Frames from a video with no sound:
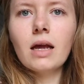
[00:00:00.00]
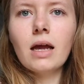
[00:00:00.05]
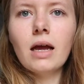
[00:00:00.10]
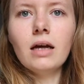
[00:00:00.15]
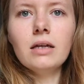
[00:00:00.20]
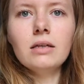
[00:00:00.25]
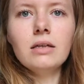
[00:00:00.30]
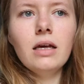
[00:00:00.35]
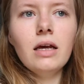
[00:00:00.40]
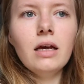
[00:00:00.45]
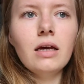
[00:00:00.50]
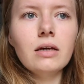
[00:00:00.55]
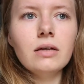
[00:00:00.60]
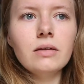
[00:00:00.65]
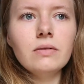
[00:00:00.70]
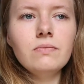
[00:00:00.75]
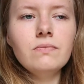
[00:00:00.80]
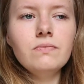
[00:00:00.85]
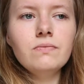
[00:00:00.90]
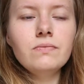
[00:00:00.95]
And yeah,
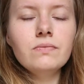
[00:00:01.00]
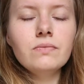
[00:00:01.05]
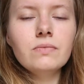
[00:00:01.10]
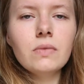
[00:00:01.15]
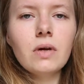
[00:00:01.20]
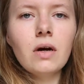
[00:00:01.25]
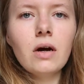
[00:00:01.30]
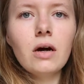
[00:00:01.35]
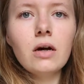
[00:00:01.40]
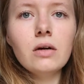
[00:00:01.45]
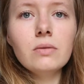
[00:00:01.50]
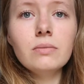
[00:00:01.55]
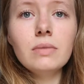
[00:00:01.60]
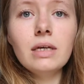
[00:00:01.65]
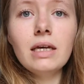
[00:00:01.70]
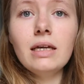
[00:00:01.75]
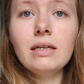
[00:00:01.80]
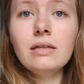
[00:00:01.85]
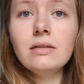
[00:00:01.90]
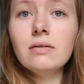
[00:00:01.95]

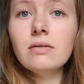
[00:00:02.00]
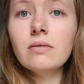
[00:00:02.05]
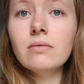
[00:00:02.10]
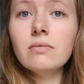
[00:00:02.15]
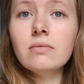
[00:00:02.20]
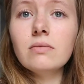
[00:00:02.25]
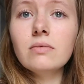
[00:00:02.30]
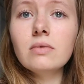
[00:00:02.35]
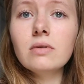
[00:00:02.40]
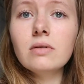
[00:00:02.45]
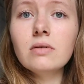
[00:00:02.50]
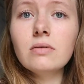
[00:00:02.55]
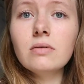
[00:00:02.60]
in